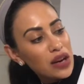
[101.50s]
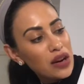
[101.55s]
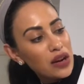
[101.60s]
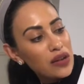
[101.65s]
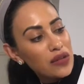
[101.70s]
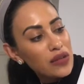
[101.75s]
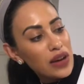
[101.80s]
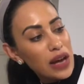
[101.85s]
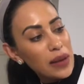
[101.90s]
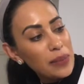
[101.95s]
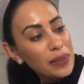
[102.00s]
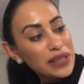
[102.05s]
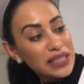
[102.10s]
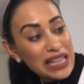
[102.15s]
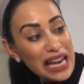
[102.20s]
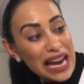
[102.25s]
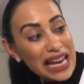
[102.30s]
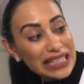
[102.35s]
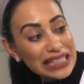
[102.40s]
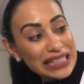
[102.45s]
of
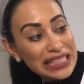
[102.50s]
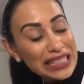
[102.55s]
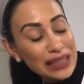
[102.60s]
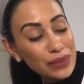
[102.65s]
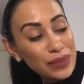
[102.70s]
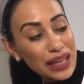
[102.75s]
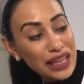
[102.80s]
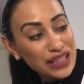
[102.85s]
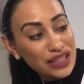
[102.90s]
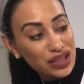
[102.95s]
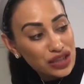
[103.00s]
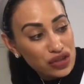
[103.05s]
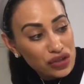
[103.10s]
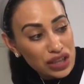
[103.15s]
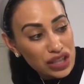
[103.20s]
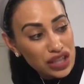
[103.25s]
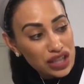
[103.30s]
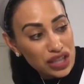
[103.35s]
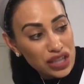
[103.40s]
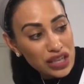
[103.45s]
potassium
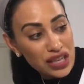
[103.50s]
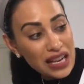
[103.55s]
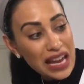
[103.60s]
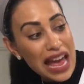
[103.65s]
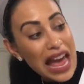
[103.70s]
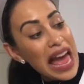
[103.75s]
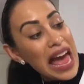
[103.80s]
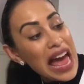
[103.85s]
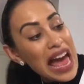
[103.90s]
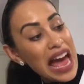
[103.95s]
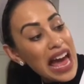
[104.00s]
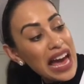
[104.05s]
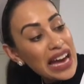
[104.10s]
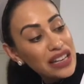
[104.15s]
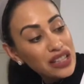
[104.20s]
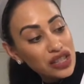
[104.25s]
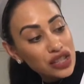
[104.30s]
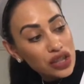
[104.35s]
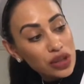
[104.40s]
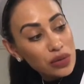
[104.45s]
excretion,
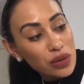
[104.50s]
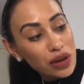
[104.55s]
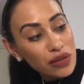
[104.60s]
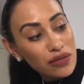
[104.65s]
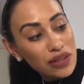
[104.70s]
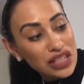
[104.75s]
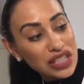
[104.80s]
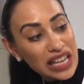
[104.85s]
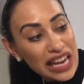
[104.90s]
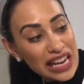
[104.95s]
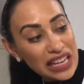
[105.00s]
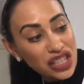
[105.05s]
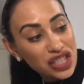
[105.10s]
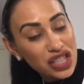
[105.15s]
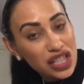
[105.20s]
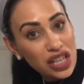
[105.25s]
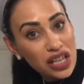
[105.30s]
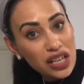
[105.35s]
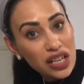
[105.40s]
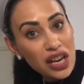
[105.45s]
H2O
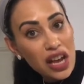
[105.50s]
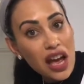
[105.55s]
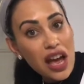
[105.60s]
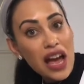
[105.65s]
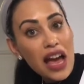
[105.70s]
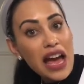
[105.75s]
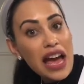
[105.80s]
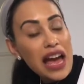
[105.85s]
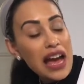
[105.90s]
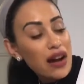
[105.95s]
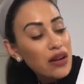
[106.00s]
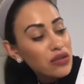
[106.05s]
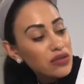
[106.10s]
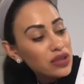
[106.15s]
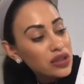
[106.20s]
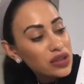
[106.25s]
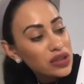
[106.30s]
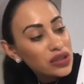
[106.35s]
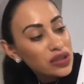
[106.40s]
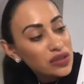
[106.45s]
retention,
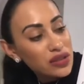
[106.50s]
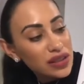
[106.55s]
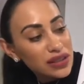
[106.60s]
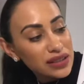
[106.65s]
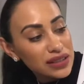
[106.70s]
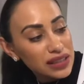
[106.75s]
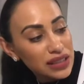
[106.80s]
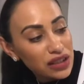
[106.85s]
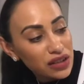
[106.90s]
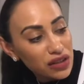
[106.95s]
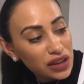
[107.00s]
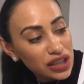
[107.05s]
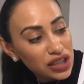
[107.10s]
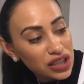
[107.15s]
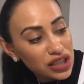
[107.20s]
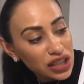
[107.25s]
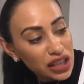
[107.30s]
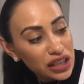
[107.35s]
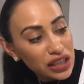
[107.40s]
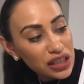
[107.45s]
aldosterone
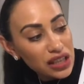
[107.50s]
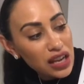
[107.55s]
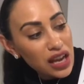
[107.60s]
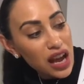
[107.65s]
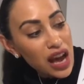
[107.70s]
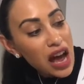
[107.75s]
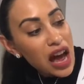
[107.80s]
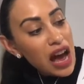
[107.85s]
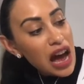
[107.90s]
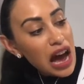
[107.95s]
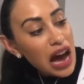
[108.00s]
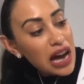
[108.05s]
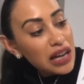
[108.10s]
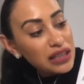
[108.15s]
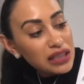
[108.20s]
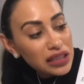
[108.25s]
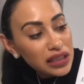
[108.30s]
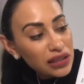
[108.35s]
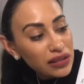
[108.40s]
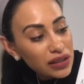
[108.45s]
secretion,
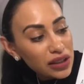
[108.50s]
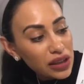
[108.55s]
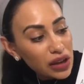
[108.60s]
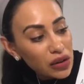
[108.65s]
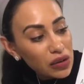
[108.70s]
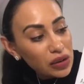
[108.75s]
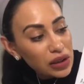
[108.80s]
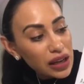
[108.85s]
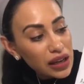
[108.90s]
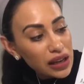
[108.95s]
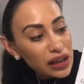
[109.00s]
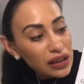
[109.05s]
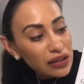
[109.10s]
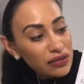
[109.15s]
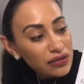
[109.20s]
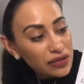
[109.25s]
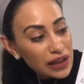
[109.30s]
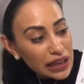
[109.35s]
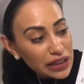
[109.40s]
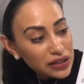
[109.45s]
arteriolar
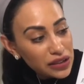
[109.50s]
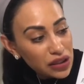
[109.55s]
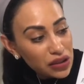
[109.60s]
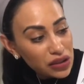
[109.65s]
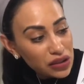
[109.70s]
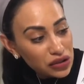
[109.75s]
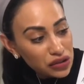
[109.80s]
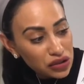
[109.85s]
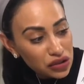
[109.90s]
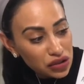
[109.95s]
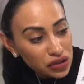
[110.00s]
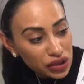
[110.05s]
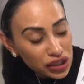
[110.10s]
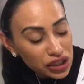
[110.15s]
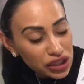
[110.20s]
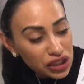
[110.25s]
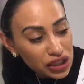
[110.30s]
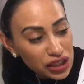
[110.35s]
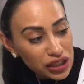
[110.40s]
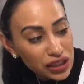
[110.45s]

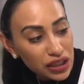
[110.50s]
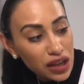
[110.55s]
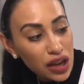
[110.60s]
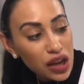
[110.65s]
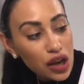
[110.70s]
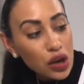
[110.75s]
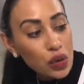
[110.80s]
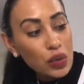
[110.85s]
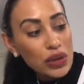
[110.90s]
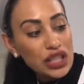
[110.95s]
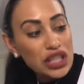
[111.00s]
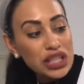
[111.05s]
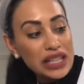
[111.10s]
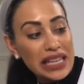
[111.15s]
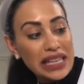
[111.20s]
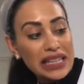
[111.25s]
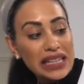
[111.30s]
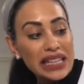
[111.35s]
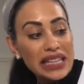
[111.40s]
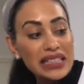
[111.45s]
vasoconstriction, which
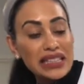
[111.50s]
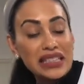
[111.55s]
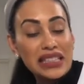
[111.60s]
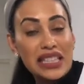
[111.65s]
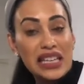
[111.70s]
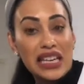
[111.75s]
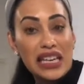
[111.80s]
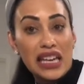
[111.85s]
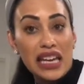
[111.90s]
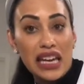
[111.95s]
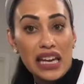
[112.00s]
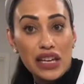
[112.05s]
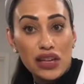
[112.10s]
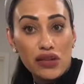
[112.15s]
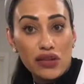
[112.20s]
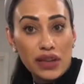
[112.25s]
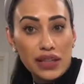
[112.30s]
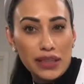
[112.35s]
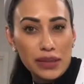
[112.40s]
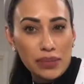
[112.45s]
then leads to
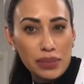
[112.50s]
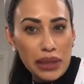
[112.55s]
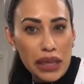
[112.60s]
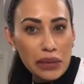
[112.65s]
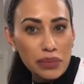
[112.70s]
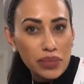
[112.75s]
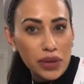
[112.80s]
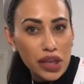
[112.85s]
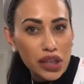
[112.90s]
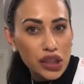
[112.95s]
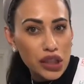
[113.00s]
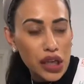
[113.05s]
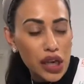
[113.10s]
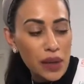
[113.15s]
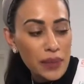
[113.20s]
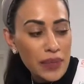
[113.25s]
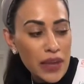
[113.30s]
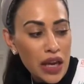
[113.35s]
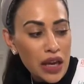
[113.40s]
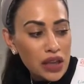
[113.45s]
increased blood
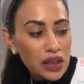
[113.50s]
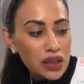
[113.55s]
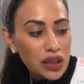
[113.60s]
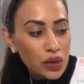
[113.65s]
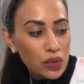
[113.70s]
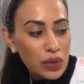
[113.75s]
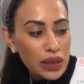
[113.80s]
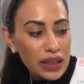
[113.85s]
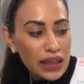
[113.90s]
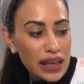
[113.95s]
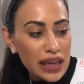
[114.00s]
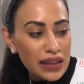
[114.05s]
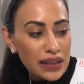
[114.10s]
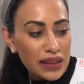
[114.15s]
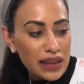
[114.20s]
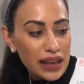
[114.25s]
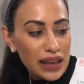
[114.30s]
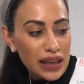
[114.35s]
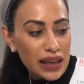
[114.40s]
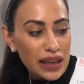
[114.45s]
pressure. So we
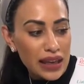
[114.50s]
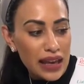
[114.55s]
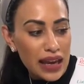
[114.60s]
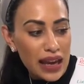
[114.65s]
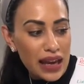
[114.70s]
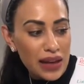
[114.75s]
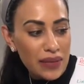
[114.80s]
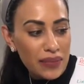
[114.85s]
get the